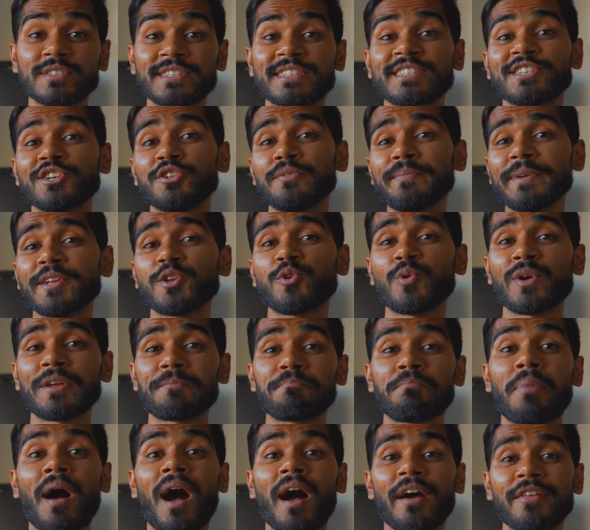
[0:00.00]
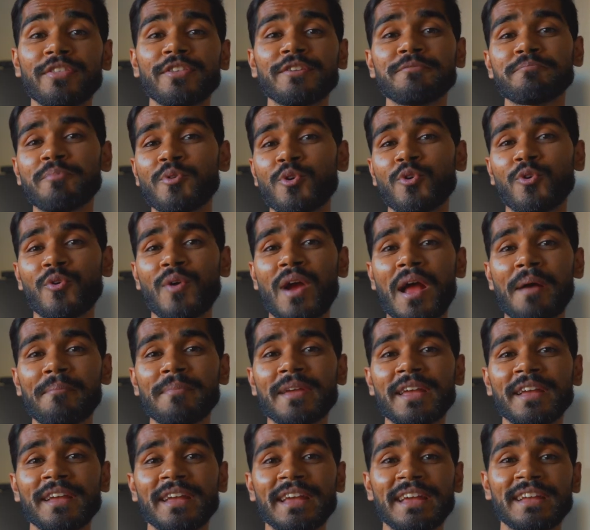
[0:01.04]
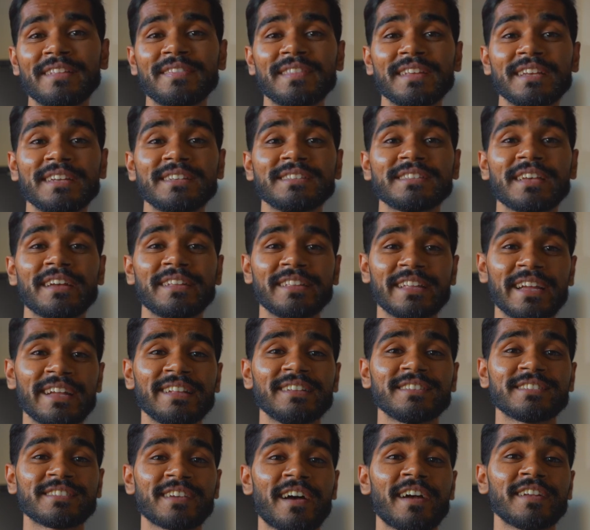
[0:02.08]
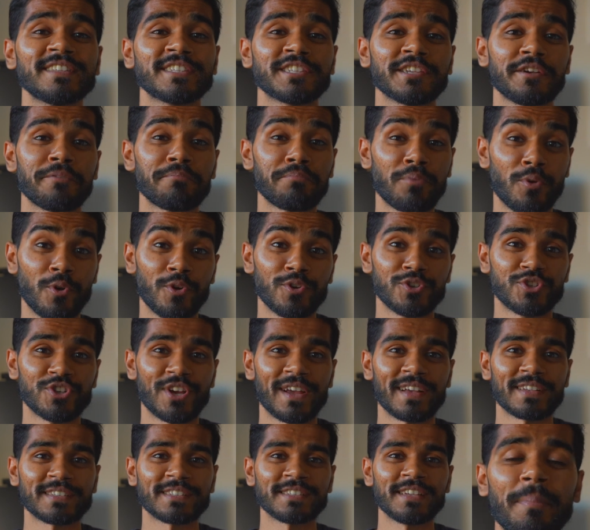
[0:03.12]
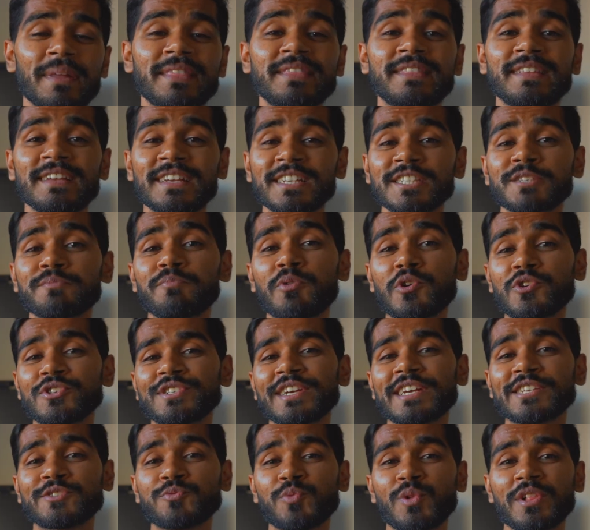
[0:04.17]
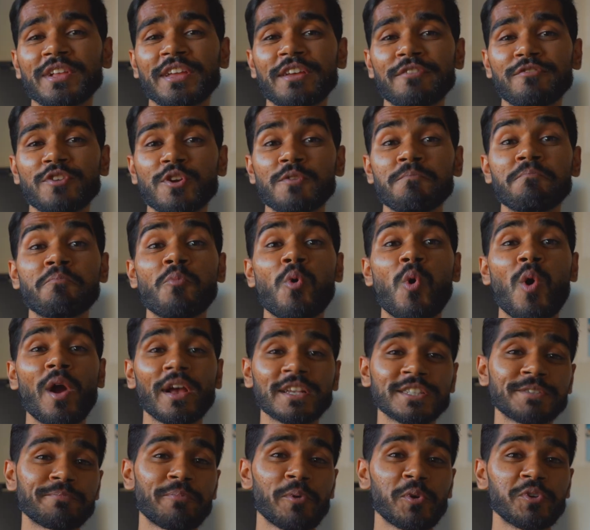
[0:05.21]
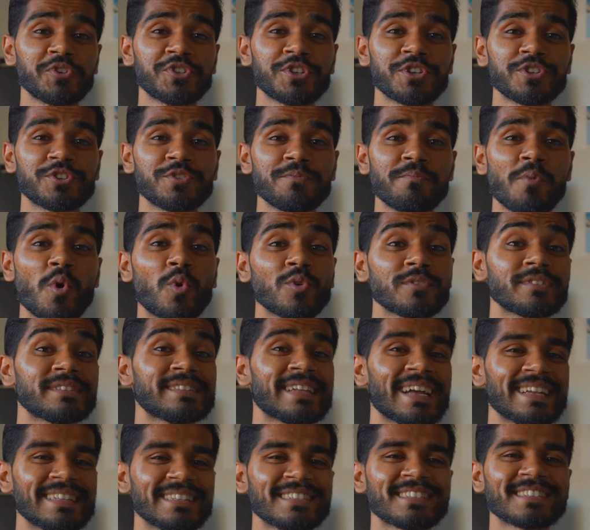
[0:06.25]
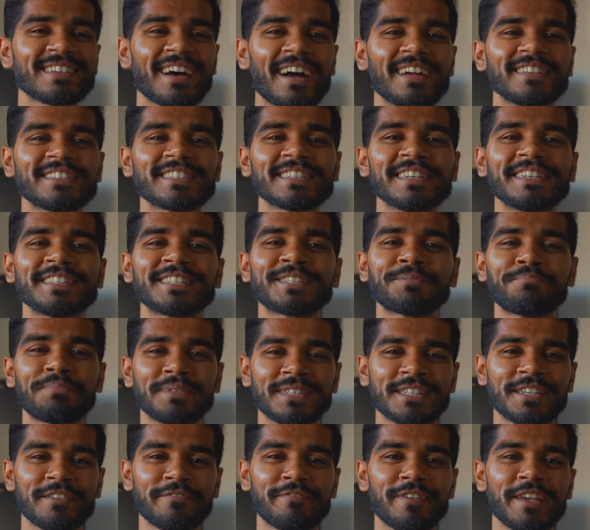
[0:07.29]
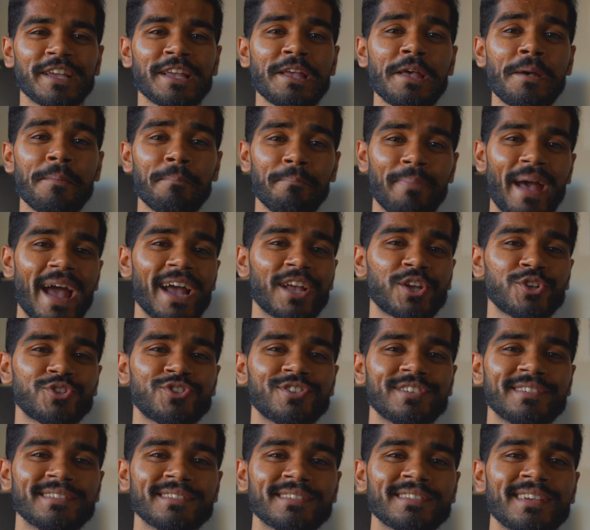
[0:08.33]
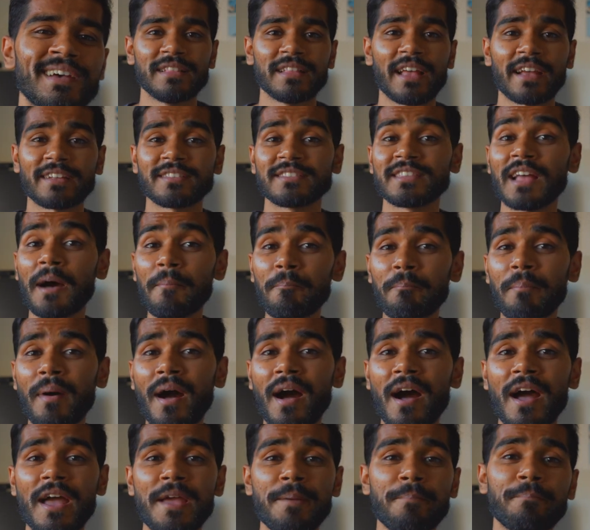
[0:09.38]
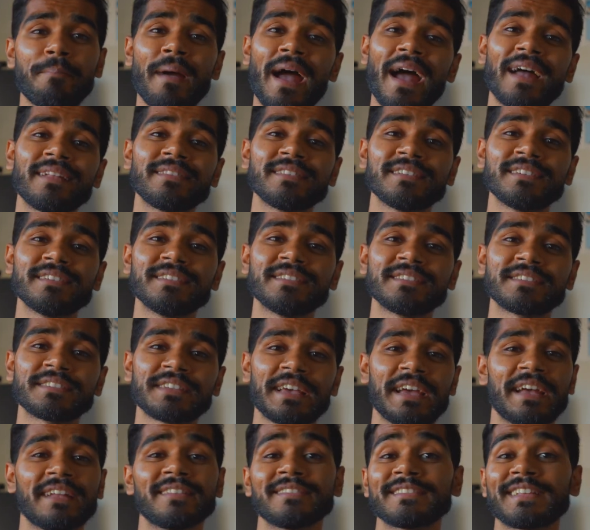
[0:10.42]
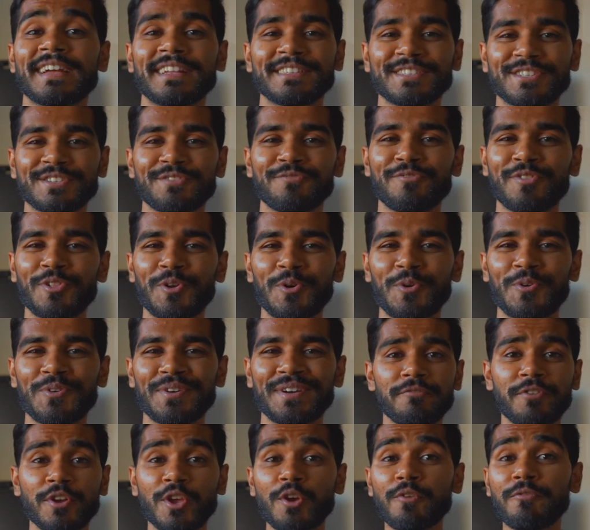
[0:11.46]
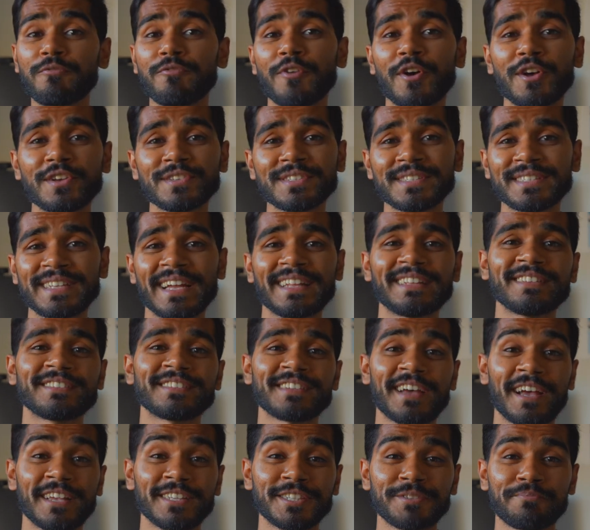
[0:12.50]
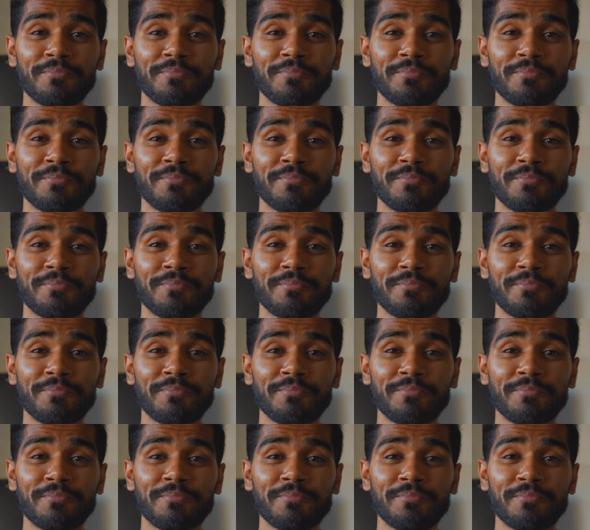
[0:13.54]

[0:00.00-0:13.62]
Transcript: still be doing Python programming in these data science projects, but these projects will give you more exposure to more data science specific packages like NumPy, Pandas, and TensorFlow. For your first data science